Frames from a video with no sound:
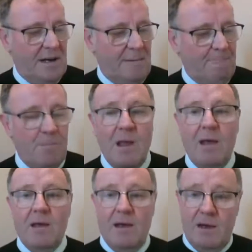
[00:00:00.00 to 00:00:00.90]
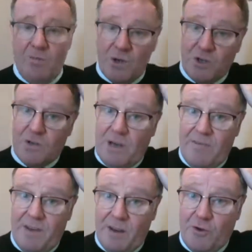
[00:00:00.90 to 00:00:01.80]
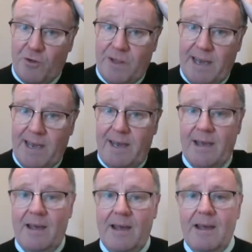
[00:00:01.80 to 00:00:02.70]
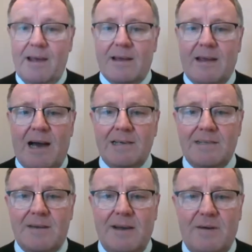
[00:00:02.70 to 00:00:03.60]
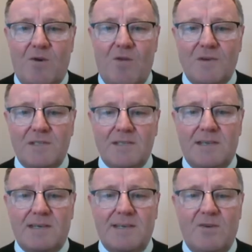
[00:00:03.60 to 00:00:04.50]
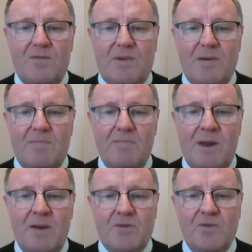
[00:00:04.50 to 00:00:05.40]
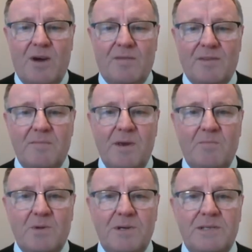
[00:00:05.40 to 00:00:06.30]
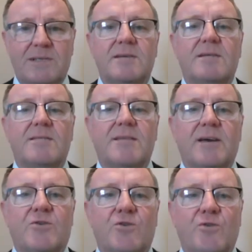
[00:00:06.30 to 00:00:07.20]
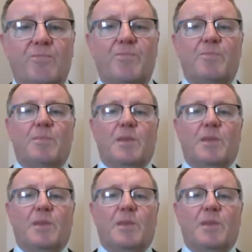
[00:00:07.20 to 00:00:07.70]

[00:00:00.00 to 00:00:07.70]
and wish you a very good day. Could I ask the officers to stay on for a minute or two after the meeting, please? Thank you.